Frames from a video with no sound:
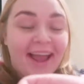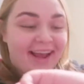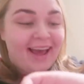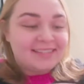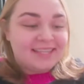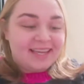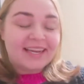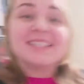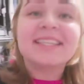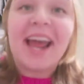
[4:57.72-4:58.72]
guys, it
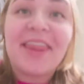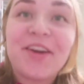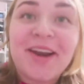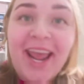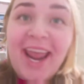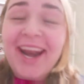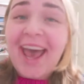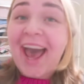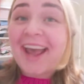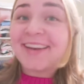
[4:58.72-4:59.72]
is 9.38.
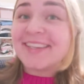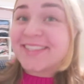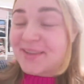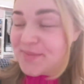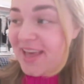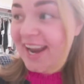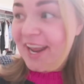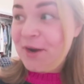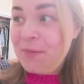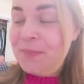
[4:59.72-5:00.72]
I just
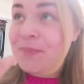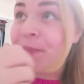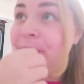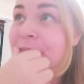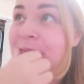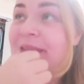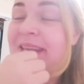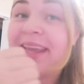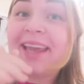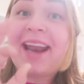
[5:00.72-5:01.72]
submitted
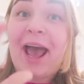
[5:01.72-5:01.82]
an